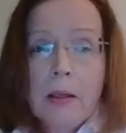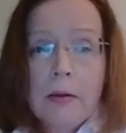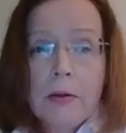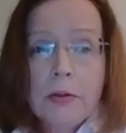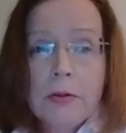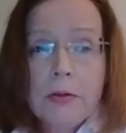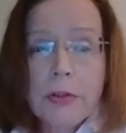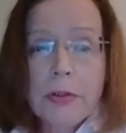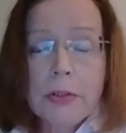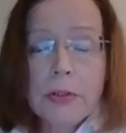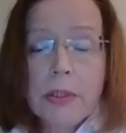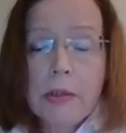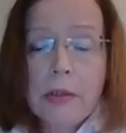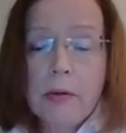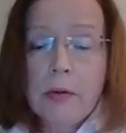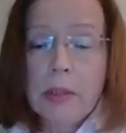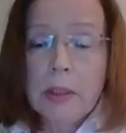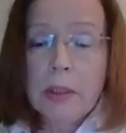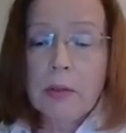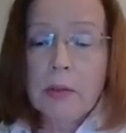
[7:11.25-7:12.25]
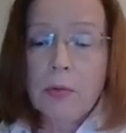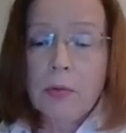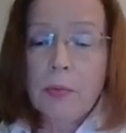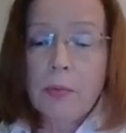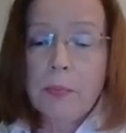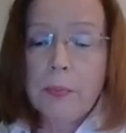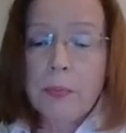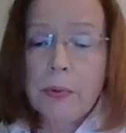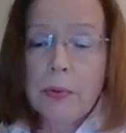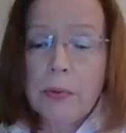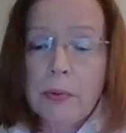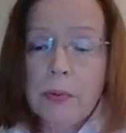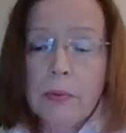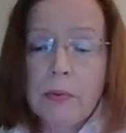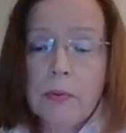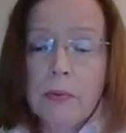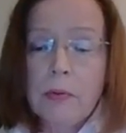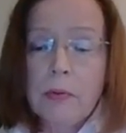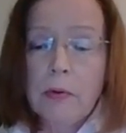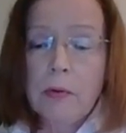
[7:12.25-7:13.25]
The steering group
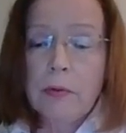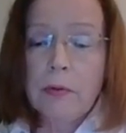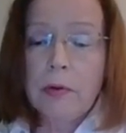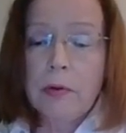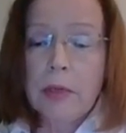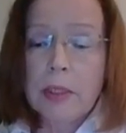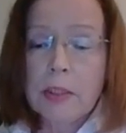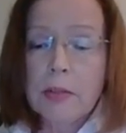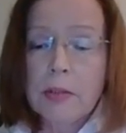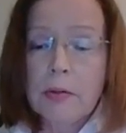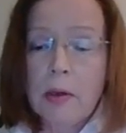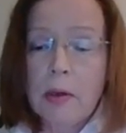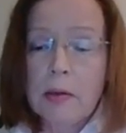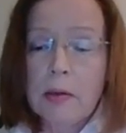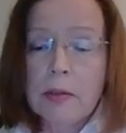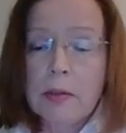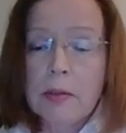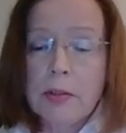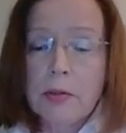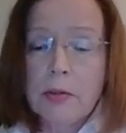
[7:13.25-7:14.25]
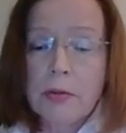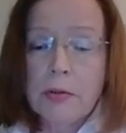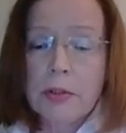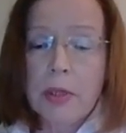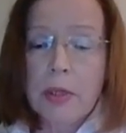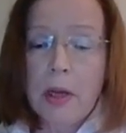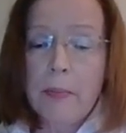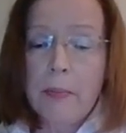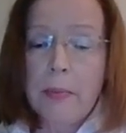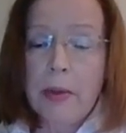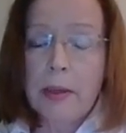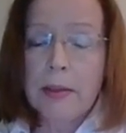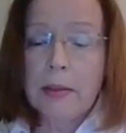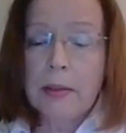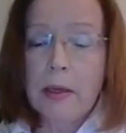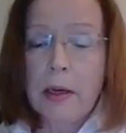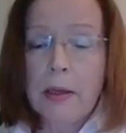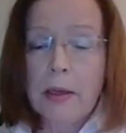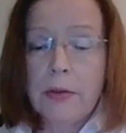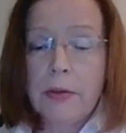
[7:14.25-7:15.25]
for the National Research Hub,
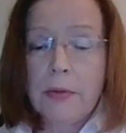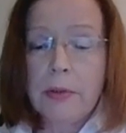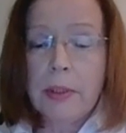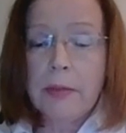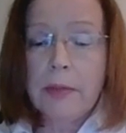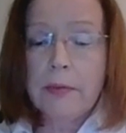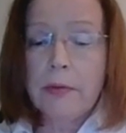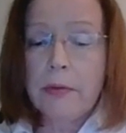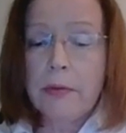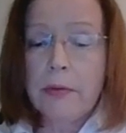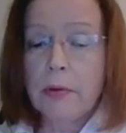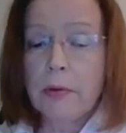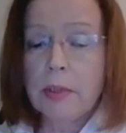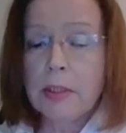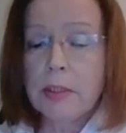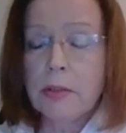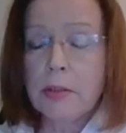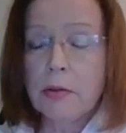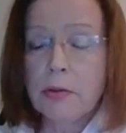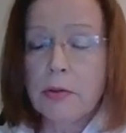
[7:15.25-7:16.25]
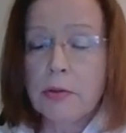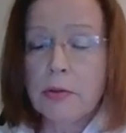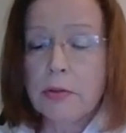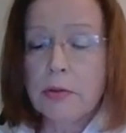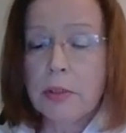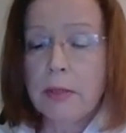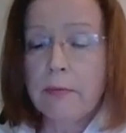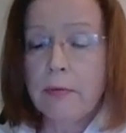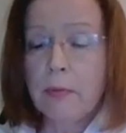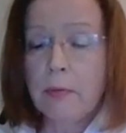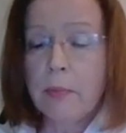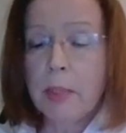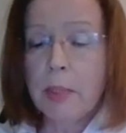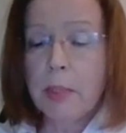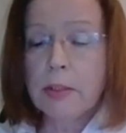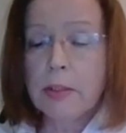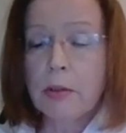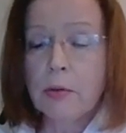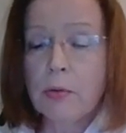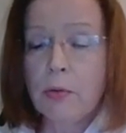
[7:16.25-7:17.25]
and under it, the Researchers
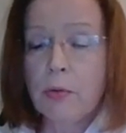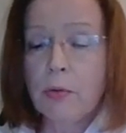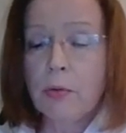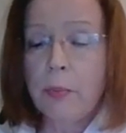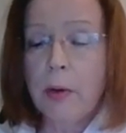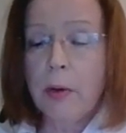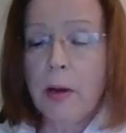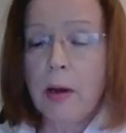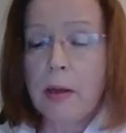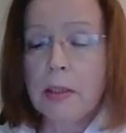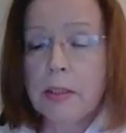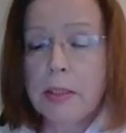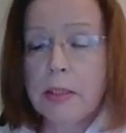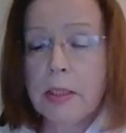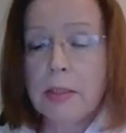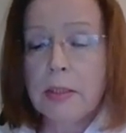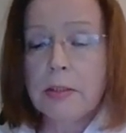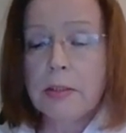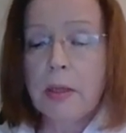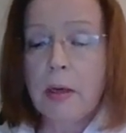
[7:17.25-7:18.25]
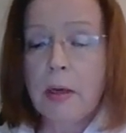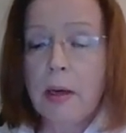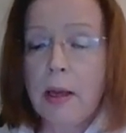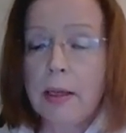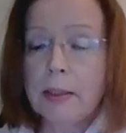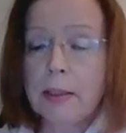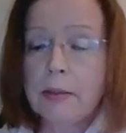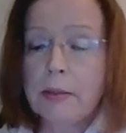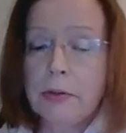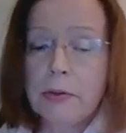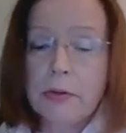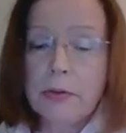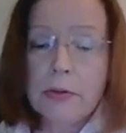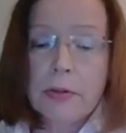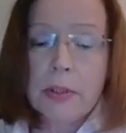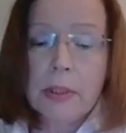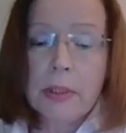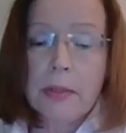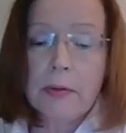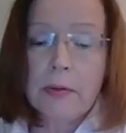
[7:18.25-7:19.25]
Information Group are essential
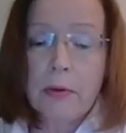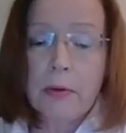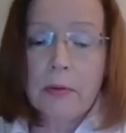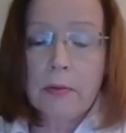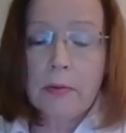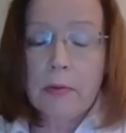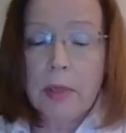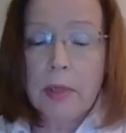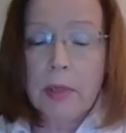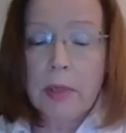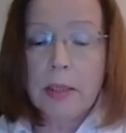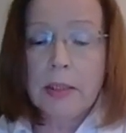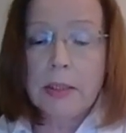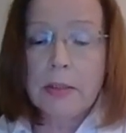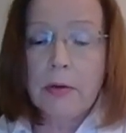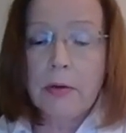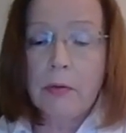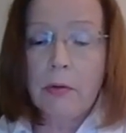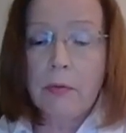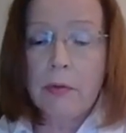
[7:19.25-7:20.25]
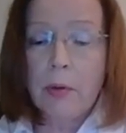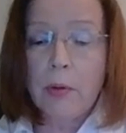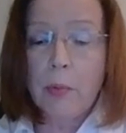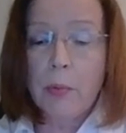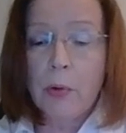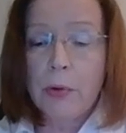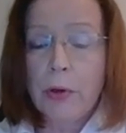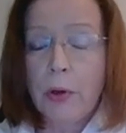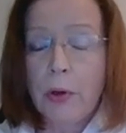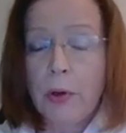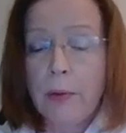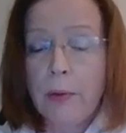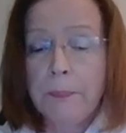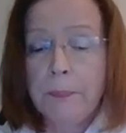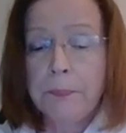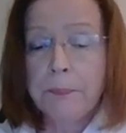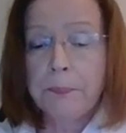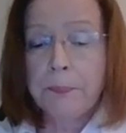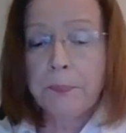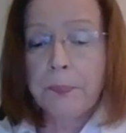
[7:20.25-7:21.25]
actors in the creation of the model.
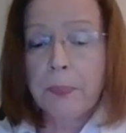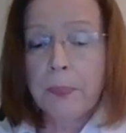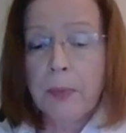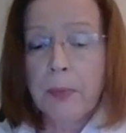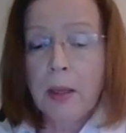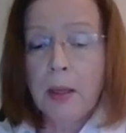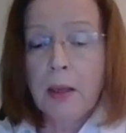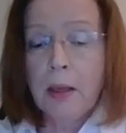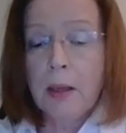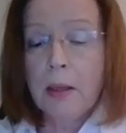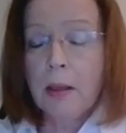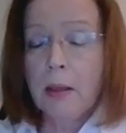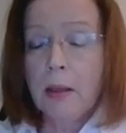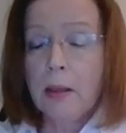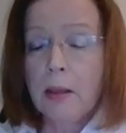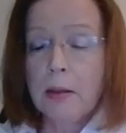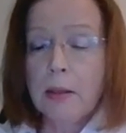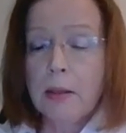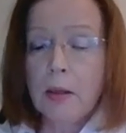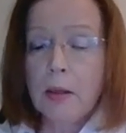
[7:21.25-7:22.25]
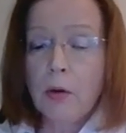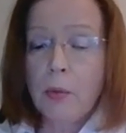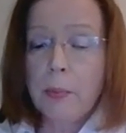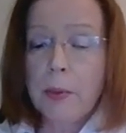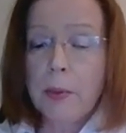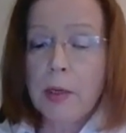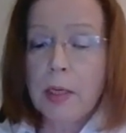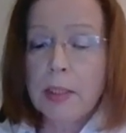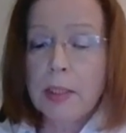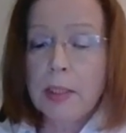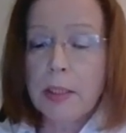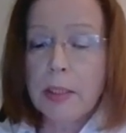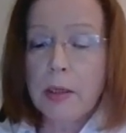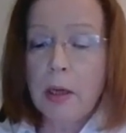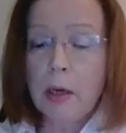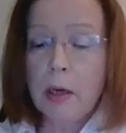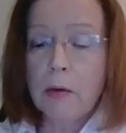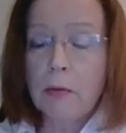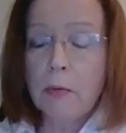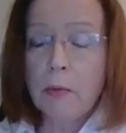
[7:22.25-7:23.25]
The
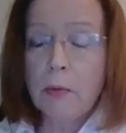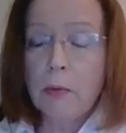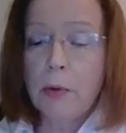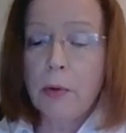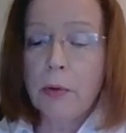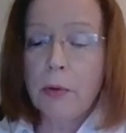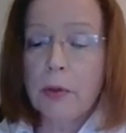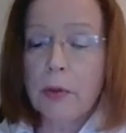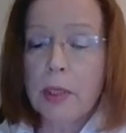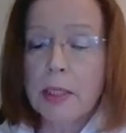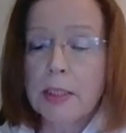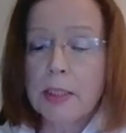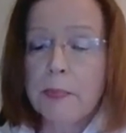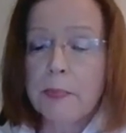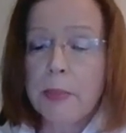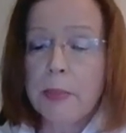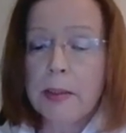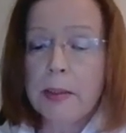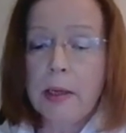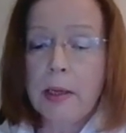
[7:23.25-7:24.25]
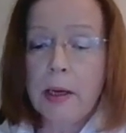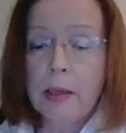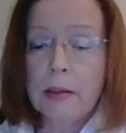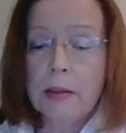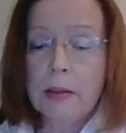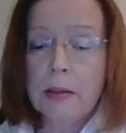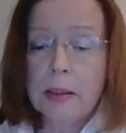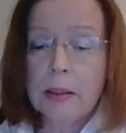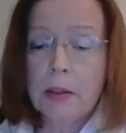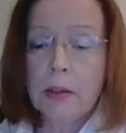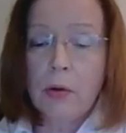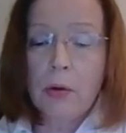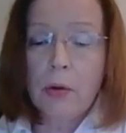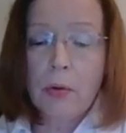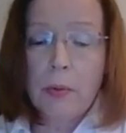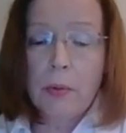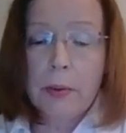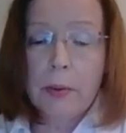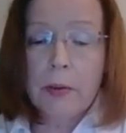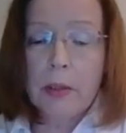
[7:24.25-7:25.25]
operational work has been done in
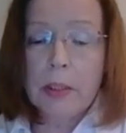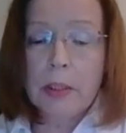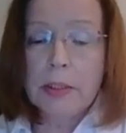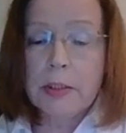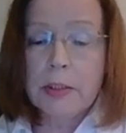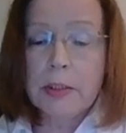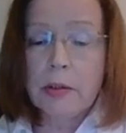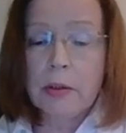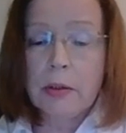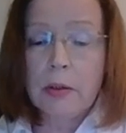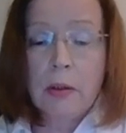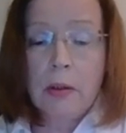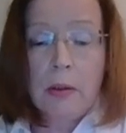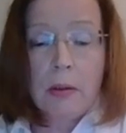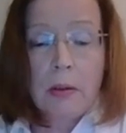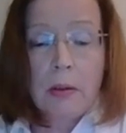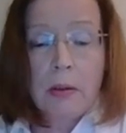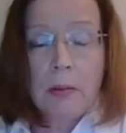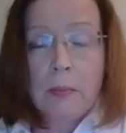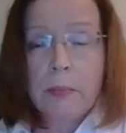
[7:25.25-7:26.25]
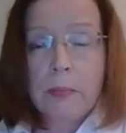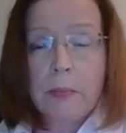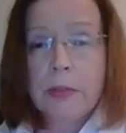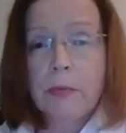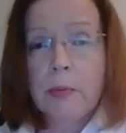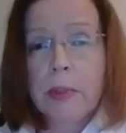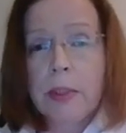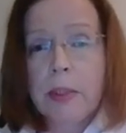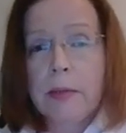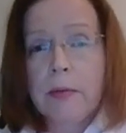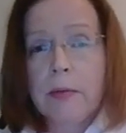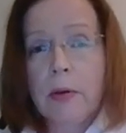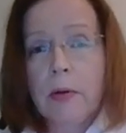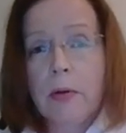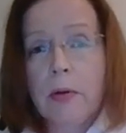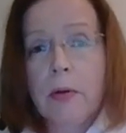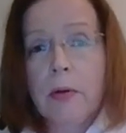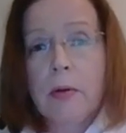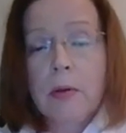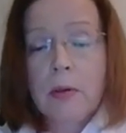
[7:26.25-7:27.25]
cooperation between
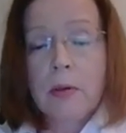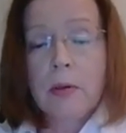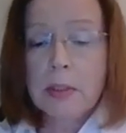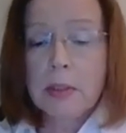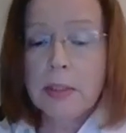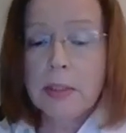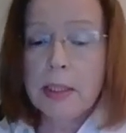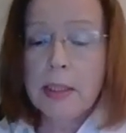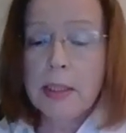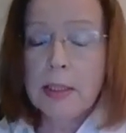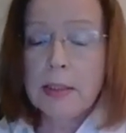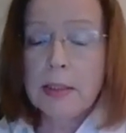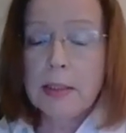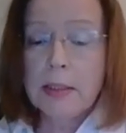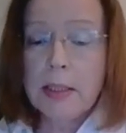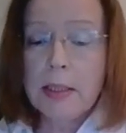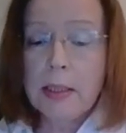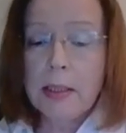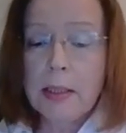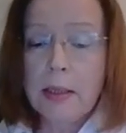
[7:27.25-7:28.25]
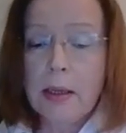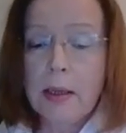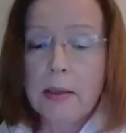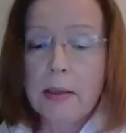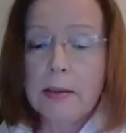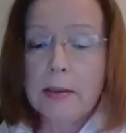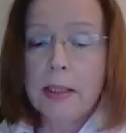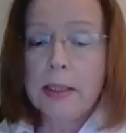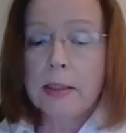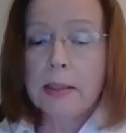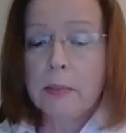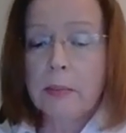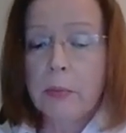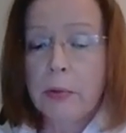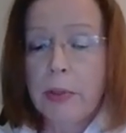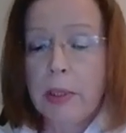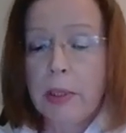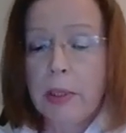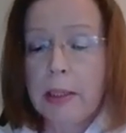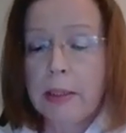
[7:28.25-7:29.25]
the CSC and Data
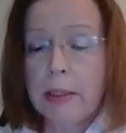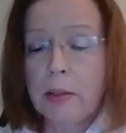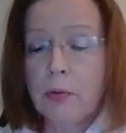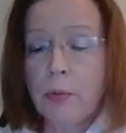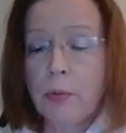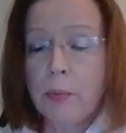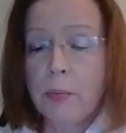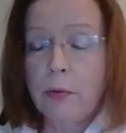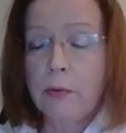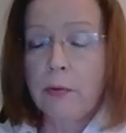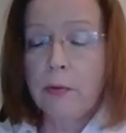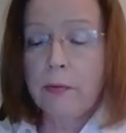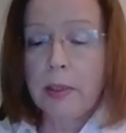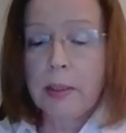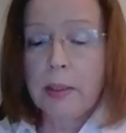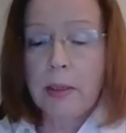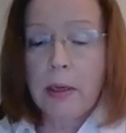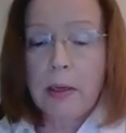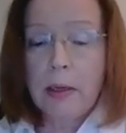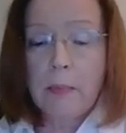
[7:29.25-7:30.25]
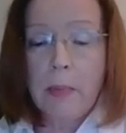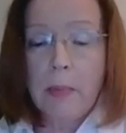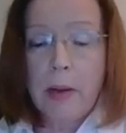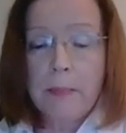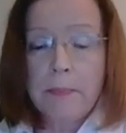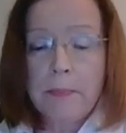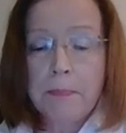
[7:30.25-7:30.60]
Modeling Group of FinArma.